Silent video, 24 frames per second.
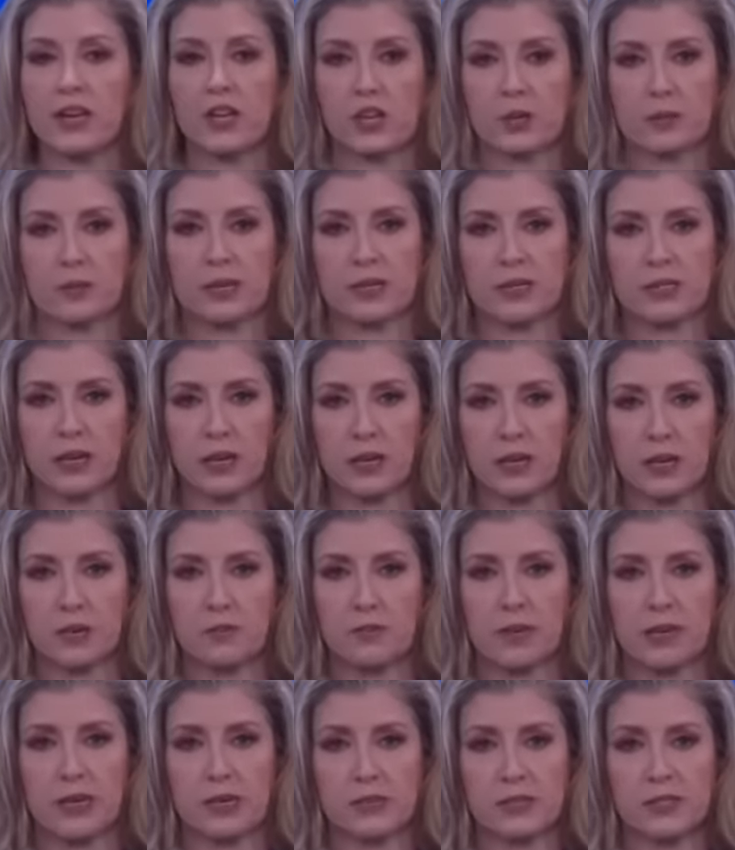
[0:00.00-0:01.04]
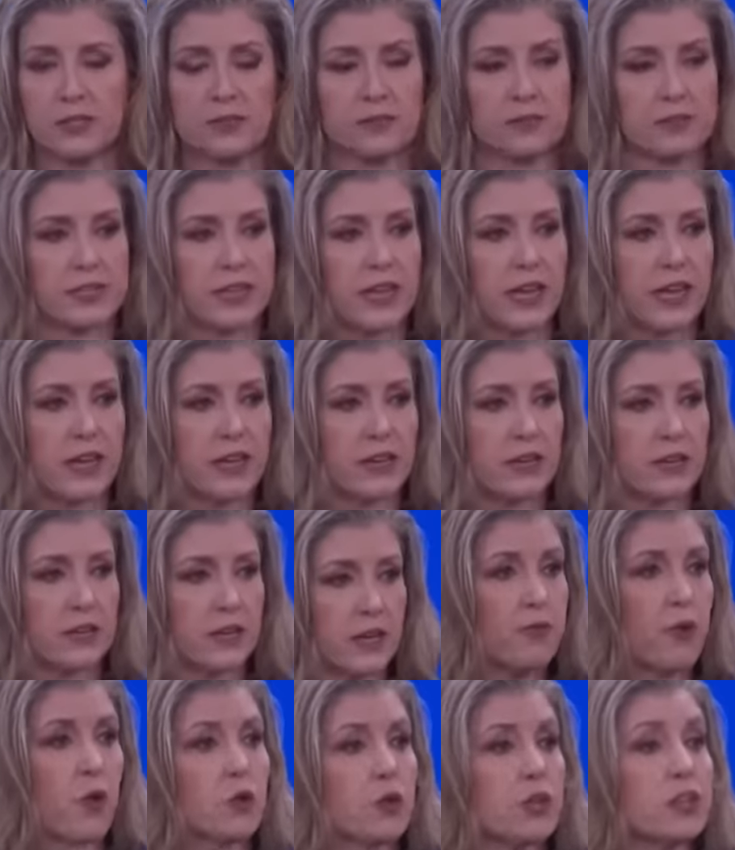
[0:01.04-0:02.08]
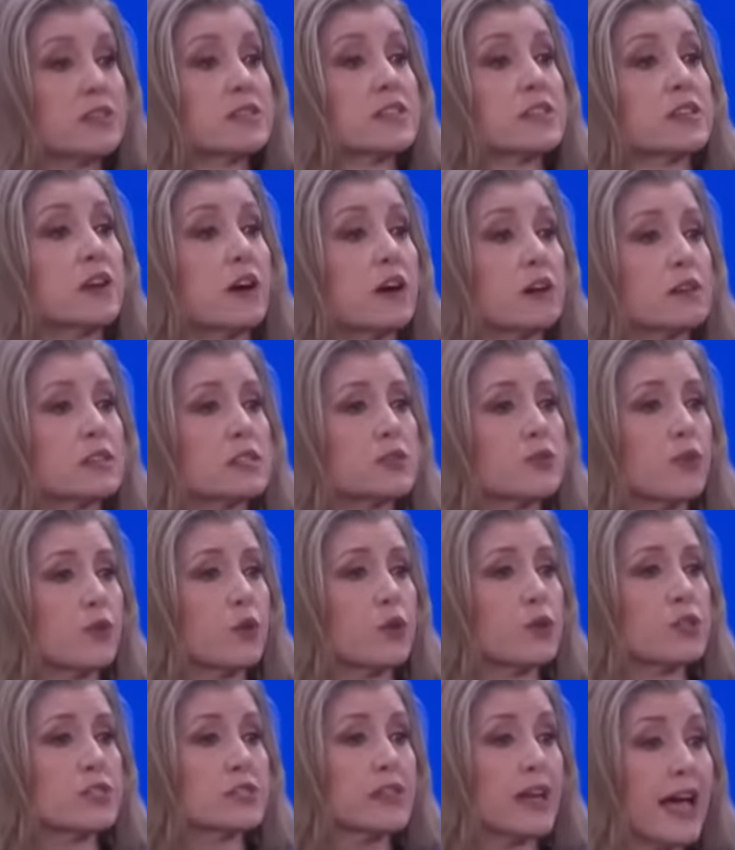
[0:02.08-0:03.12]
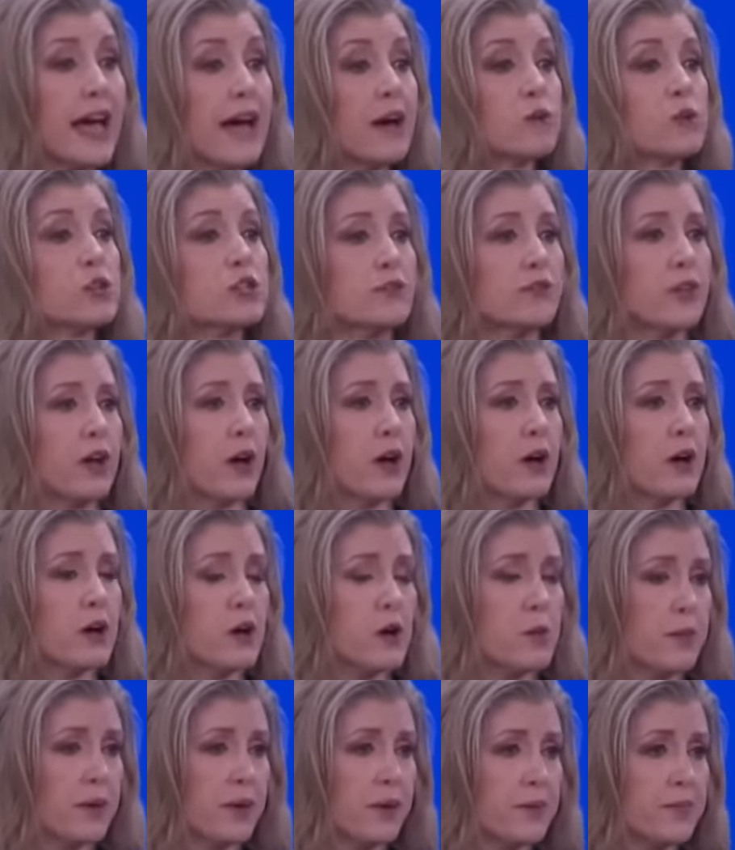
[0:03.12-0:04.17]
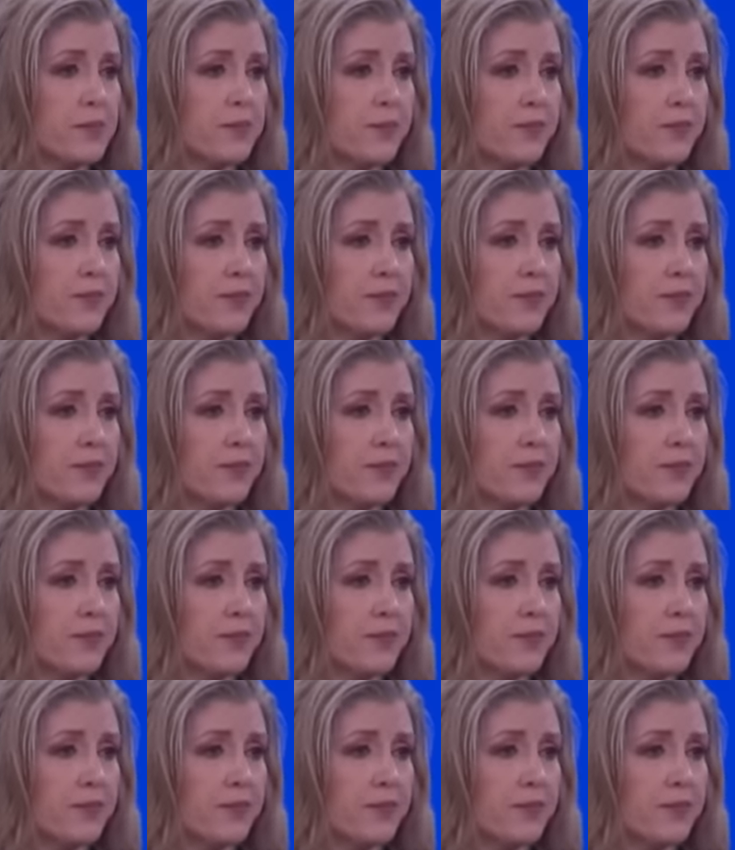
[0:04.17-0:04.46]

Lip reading: HMS Hermes take the Falklands task force out of the harbour.